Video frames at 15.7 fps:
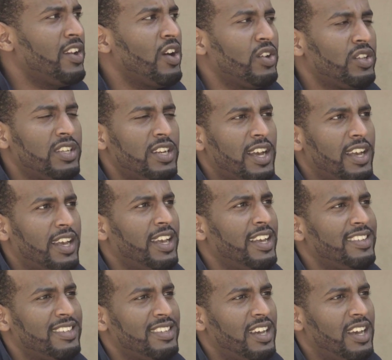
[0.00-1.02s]
No, it's not.
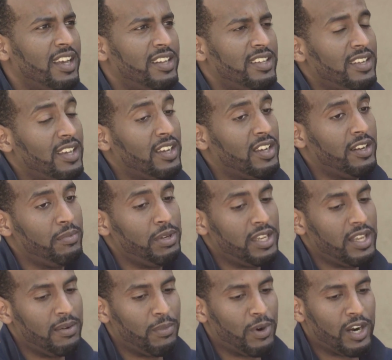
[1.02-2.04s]
It's not going to be
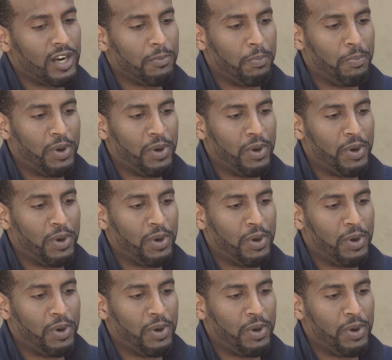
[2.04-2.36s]
Denmark.